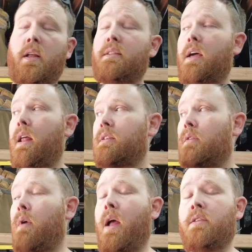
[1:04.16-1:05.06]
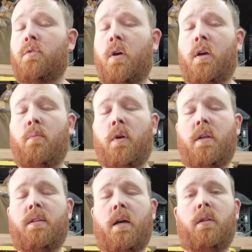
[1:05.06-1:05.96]
let's head out to Ryan's truck and we're
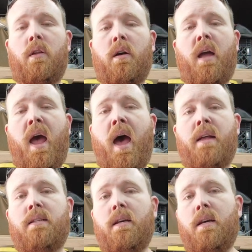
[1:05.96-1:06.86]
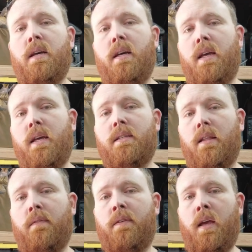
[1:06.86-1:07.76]
going to take a look at his
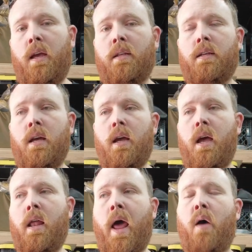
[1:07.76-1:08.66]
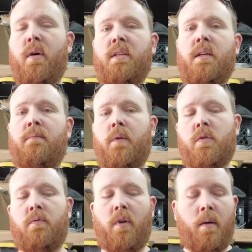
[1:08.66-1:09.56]
lift kit and how it
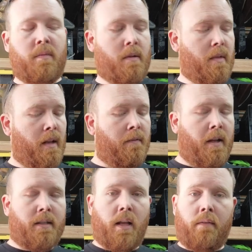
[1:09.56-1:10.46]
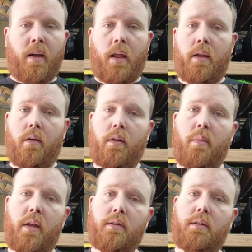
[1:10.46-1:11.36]
differs from some of the lift kits that I've got here on the
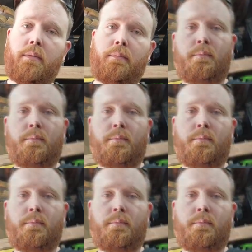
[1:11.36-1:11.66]
bench.